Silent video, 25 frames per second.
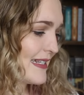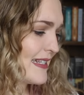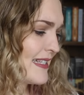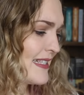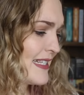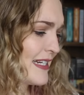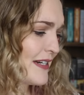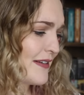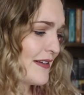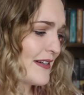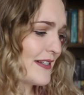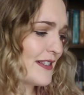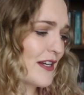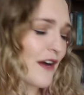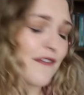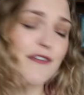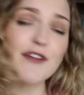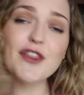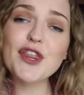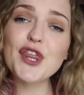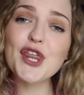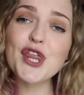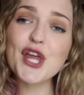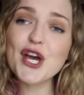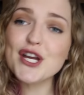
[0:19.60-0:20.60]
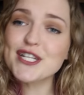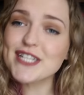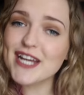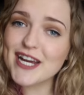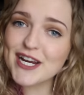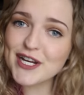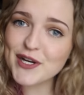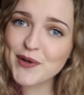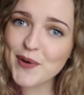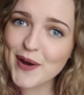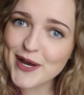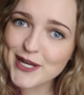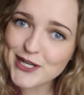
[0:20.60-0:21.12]
is a series of
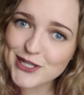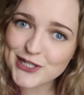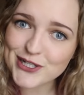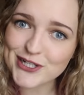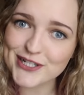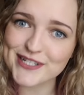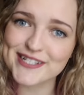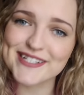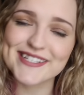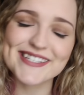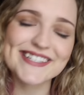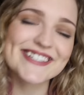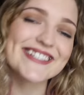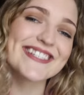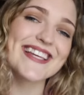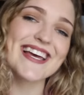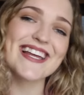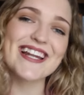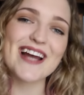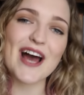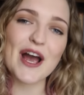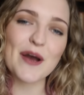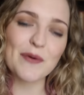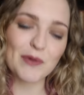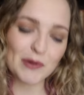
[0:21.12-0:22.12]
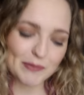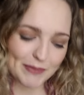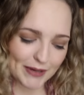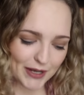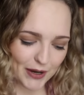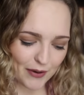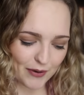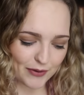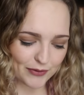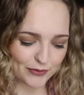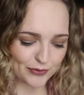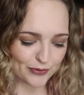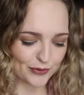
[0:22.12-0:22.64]
13 questions and I will be
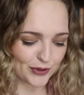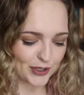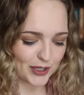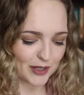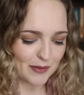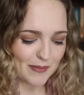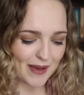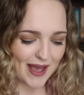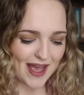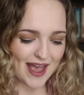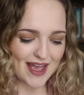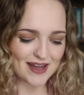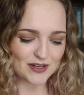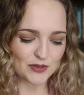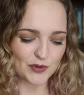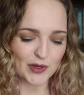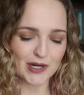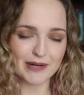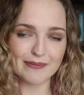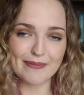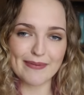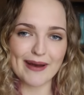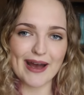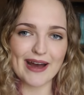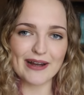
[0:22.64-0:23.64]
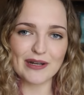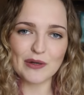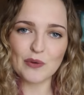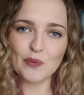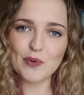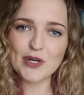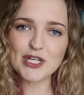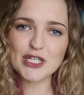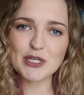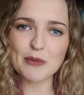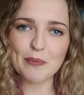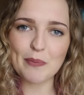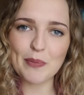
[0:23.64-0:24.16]
going through them and talking about
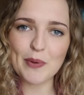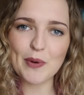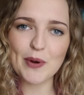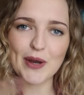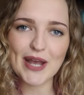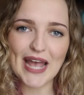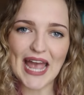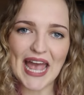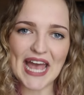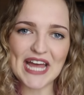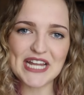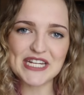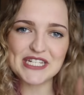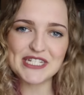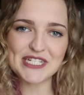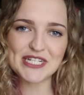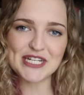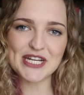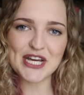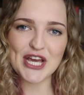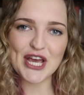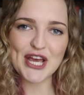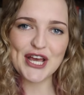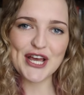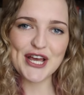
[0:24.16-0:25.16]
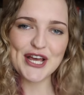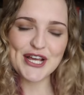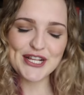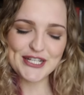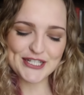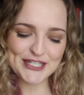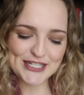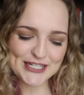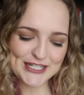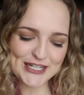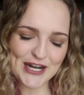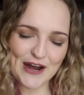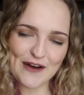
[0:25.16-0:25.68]
which book and
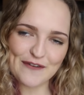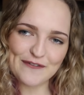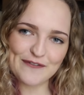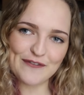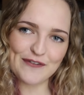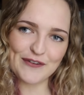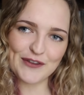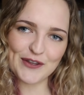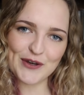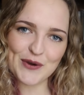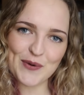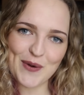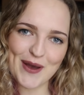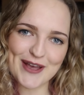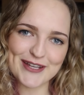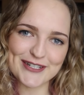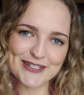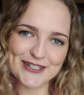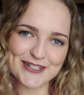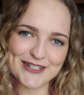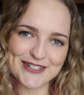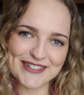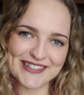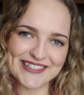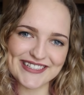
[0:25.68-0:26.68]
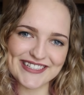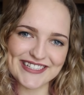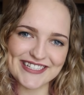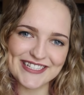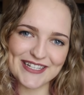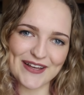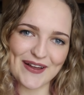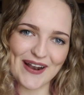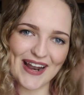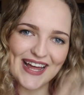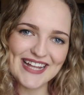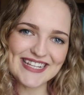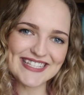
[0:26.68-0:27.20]
stuff for the questions.
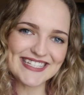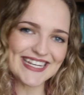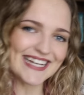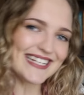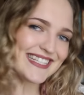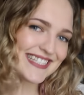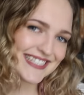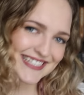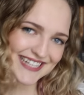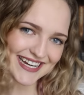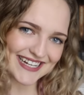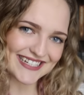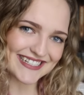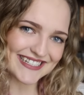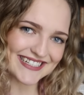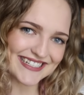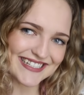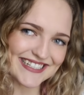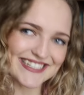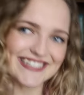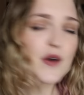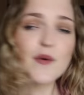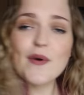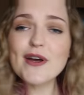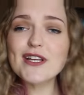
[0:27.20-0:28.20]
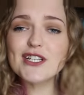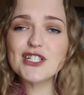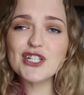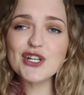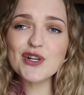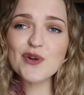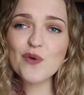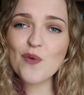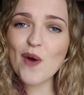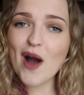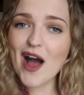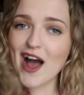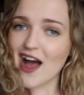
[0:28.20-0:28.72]
So let's get started. Question
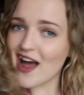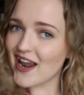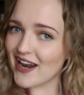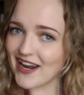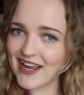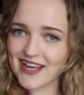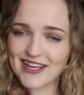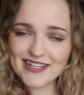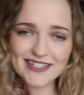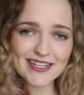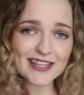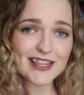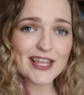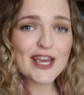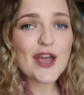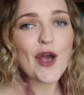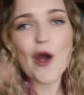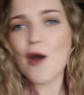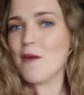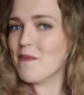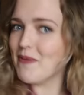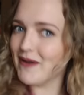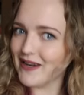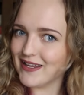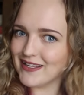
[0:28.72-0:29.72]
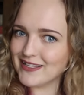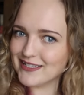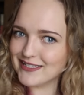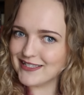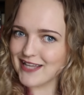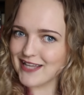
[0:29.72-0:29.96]
one is at the opening